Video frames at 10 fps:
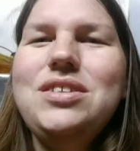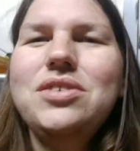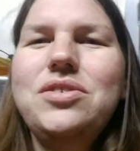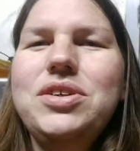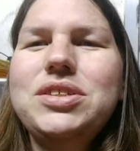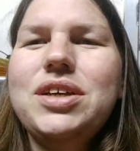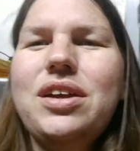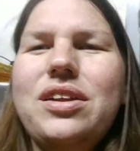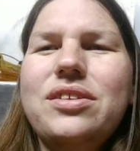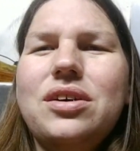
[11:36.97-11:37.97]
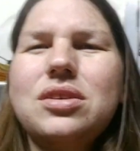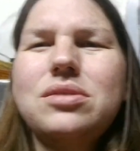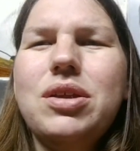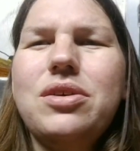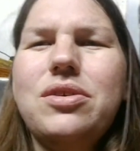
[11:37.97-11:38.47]
Which kind of sucks, but
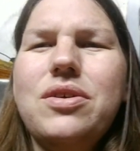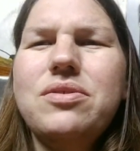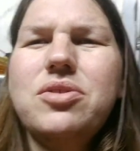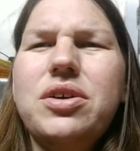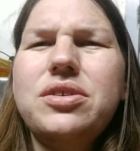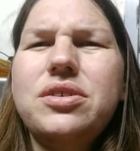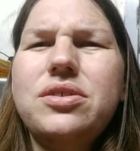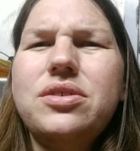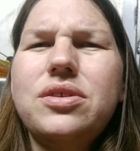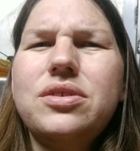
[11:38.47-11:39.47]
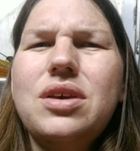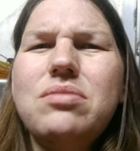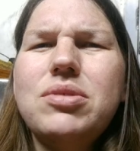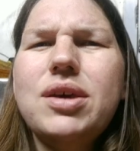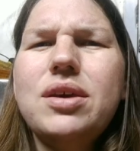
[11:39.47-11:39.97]
I know everyone else is doing the same
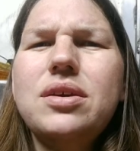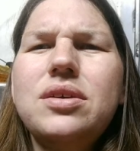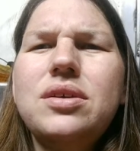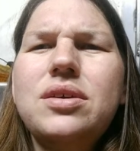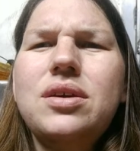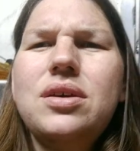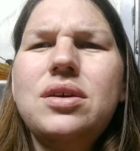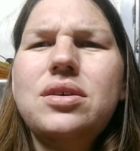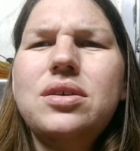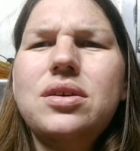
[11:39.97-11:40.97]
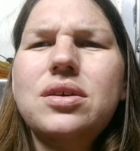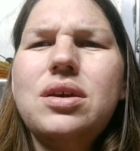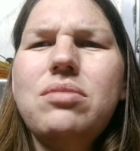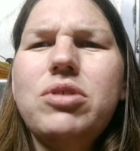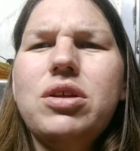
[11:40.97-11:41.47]
thing to
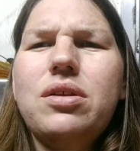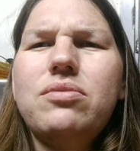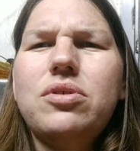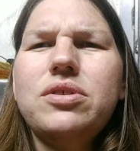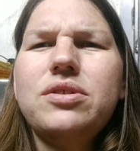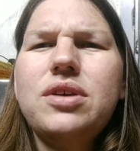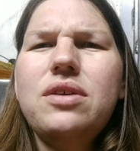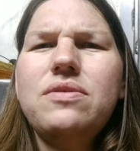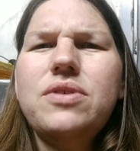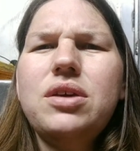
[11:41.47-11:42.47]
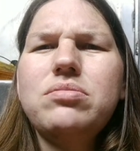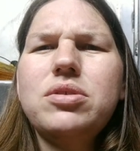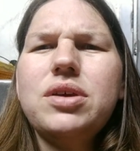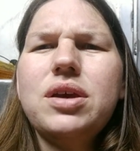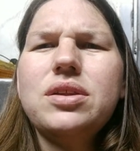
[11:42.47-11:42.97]
keep their loved ones safe and
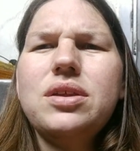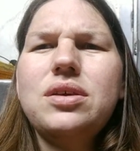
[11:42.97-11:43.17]
protected.